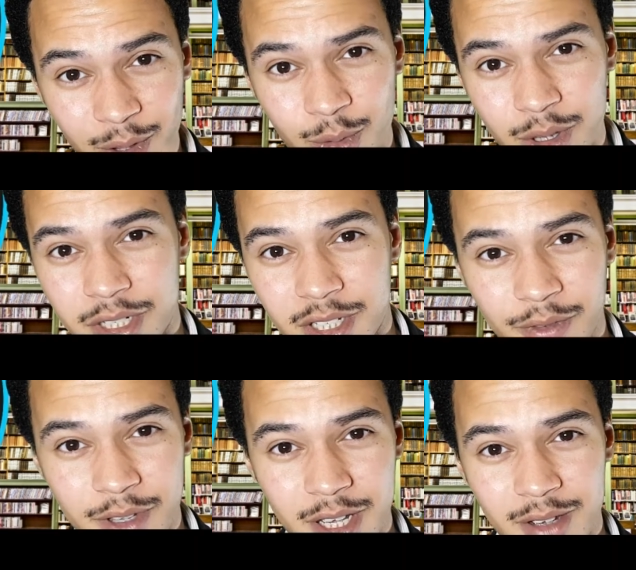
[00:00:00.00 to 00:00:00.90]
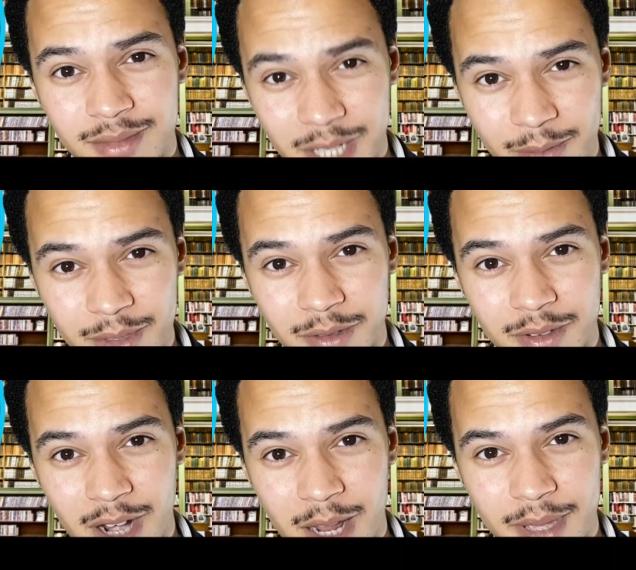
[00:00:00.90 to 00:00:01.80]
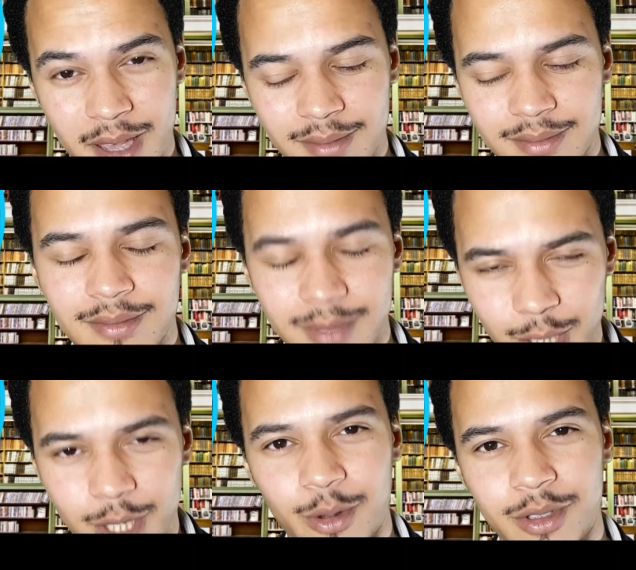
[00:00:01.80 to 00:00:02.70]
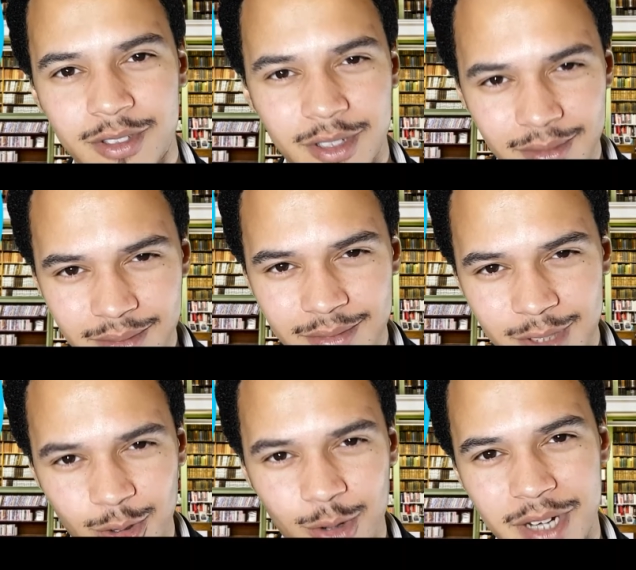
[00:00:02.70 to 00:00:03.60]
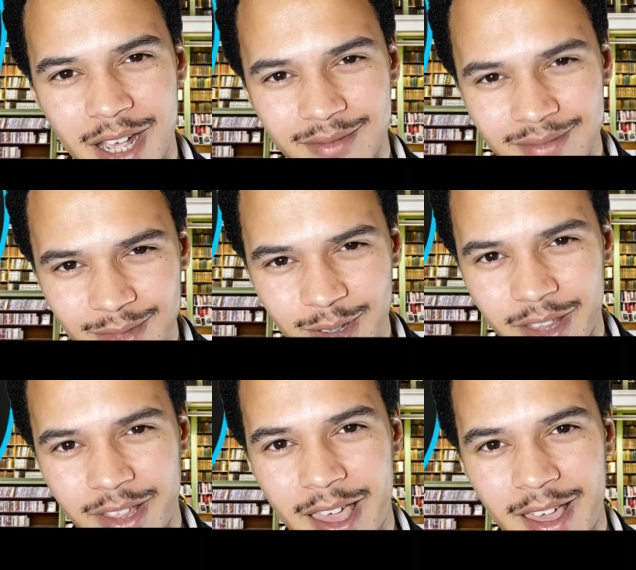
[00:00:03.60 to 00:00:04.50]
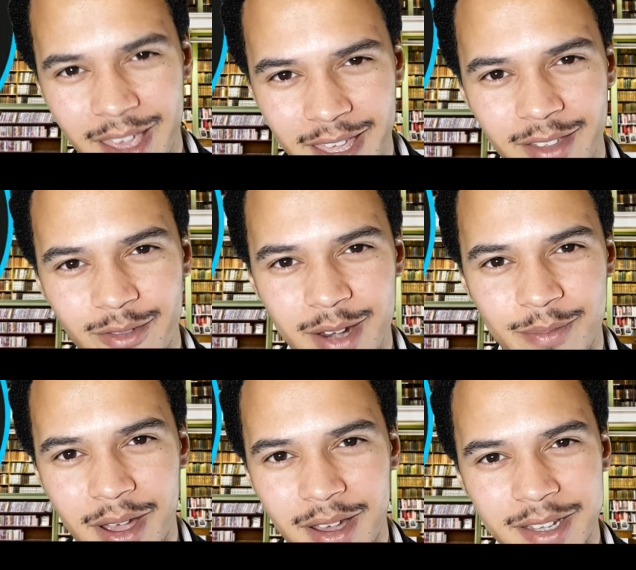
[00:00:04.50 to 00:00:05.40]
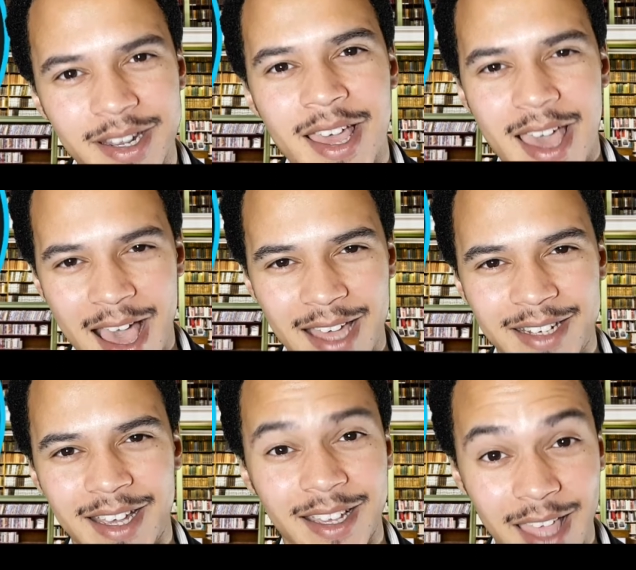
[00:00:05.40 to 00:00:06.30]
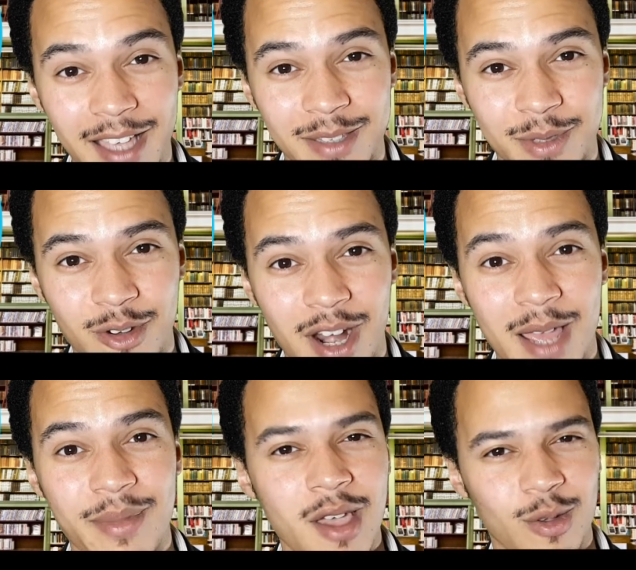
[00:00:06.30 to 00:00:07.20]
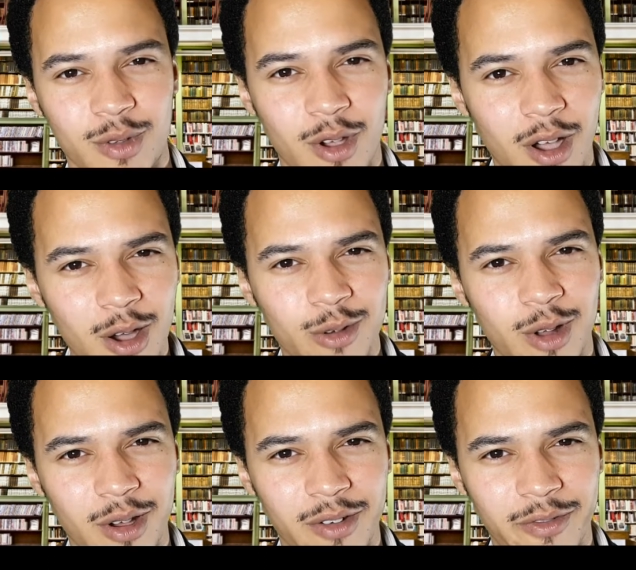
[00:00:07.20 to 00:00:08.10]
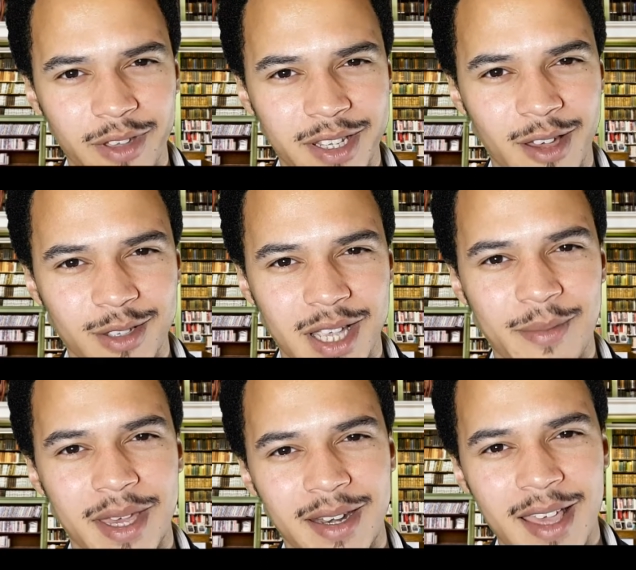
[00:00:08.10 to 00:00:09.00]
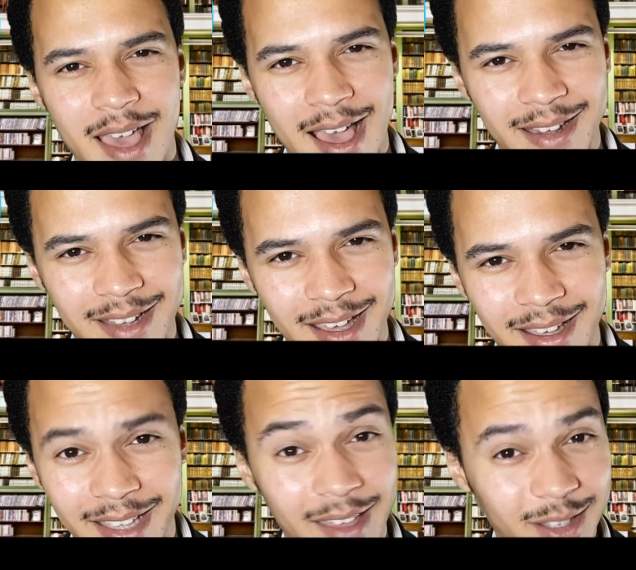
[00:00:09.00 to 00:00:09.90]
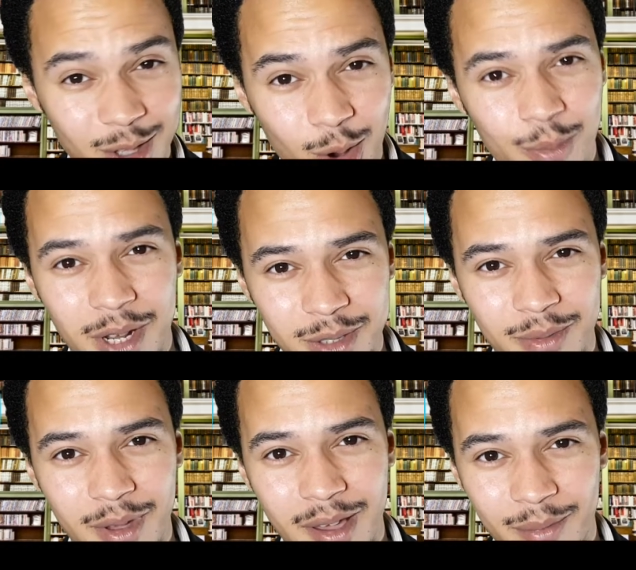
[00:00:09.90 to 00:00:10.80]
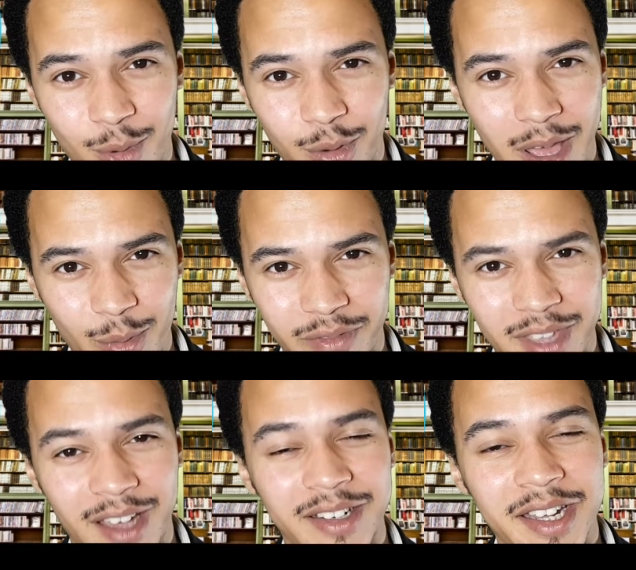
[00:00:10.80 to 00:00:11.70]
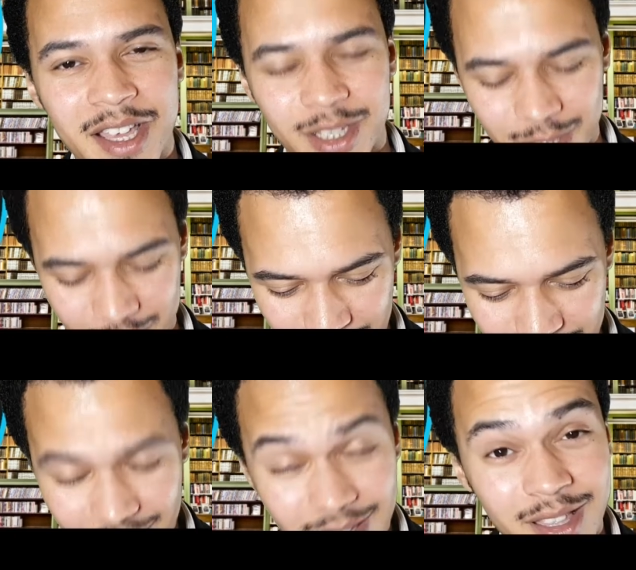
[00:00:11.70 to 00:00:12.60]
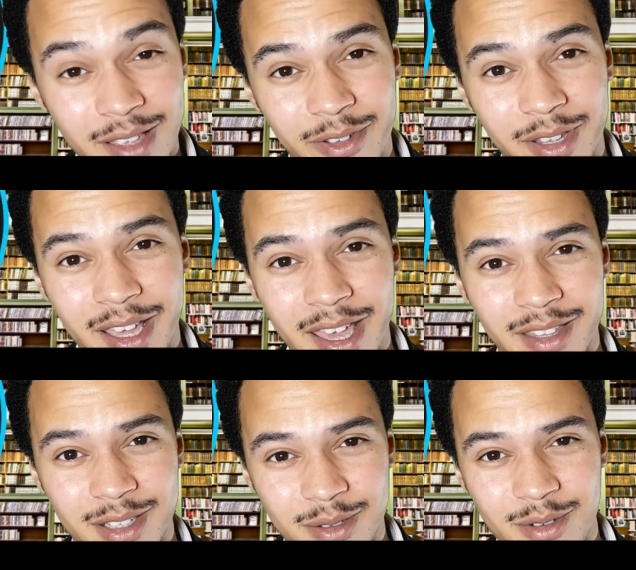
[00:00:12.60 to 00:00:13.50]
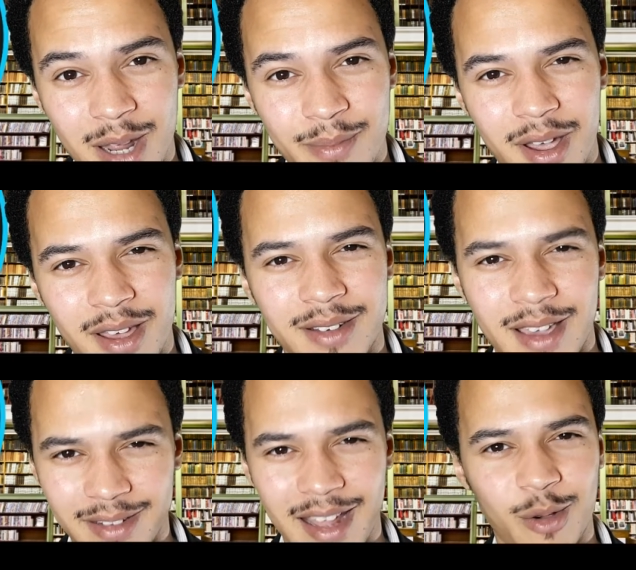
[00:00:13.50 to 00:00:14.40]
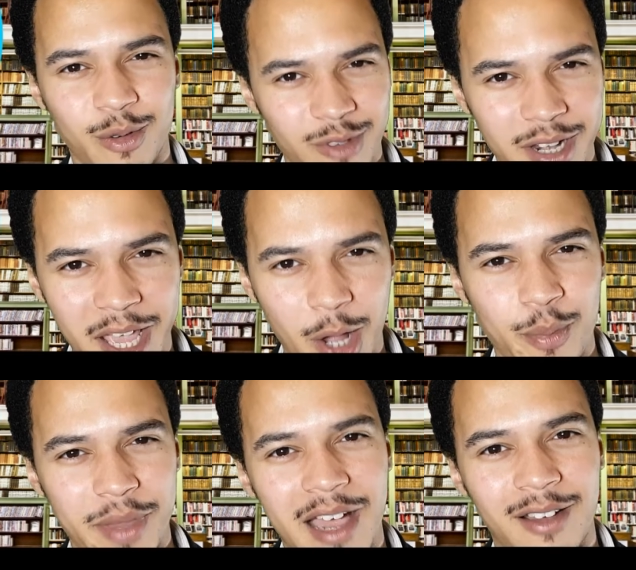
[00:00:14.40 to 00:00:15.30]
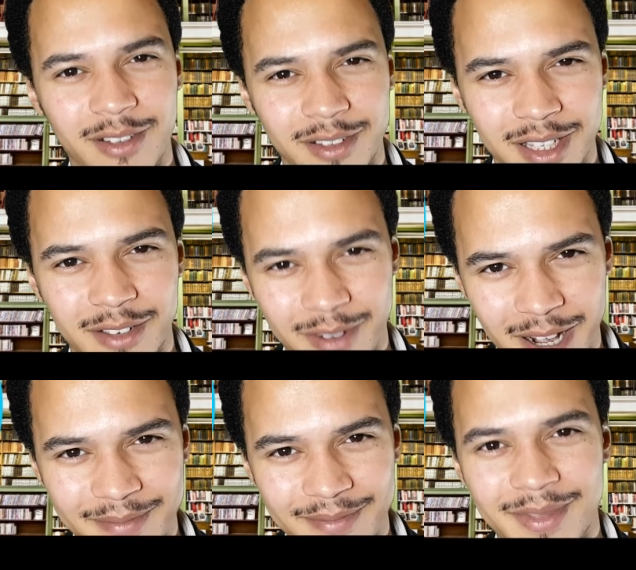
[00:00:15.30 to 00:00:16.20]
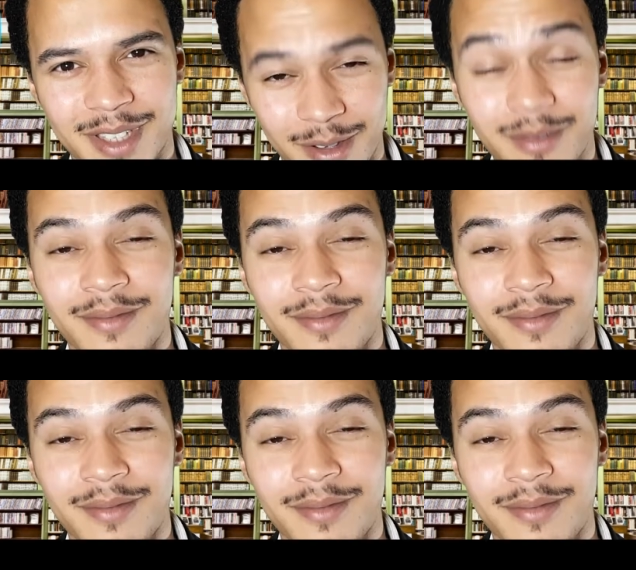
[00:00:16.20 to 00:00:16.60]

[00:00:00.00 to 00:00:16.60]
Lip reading: you're watching this video and you haven't subscribed yet, you know what to do. Scroll down, yeah, hit the red button, and yeah, subscribe. We've got a whole lot of videos coming, and yeah, there's a whole much more that we've done, so definitely hit the subscribe button, and that will really help me out and stuff, right? So